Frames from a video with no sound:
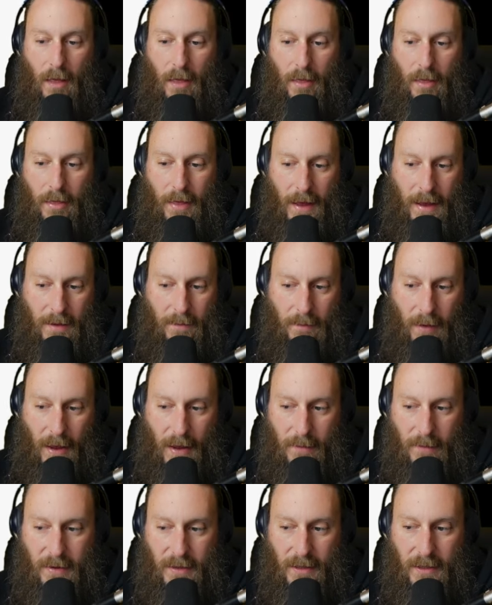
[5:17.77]
they may,
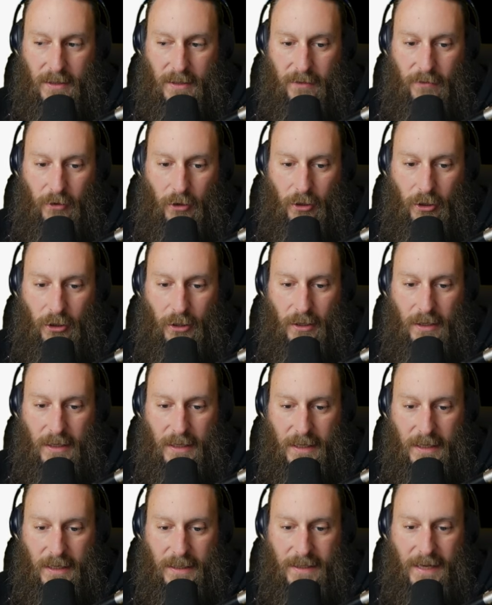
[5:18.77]
because of your good
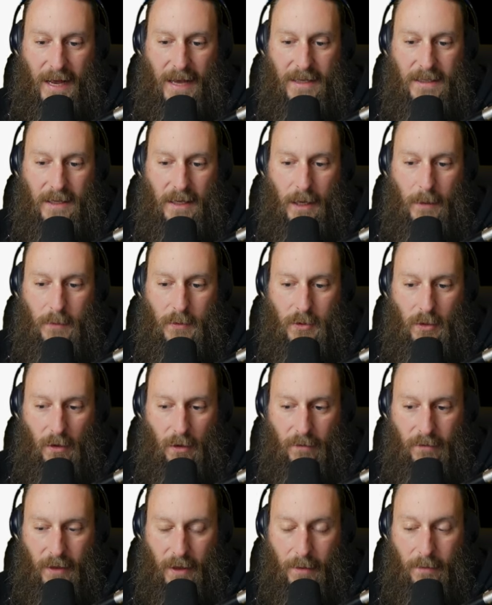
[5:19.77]
deeds, as they
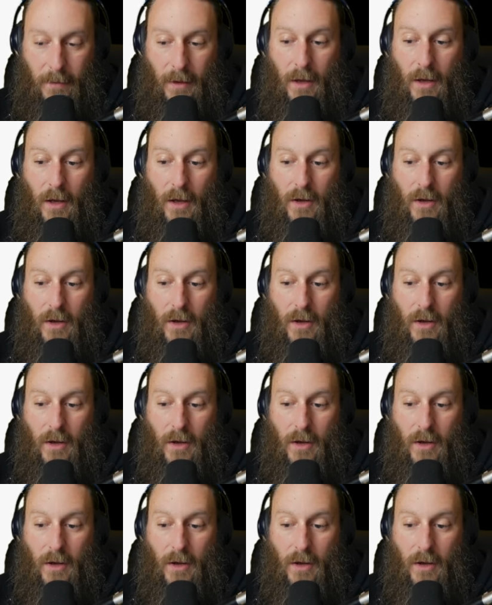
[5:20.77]
observe them,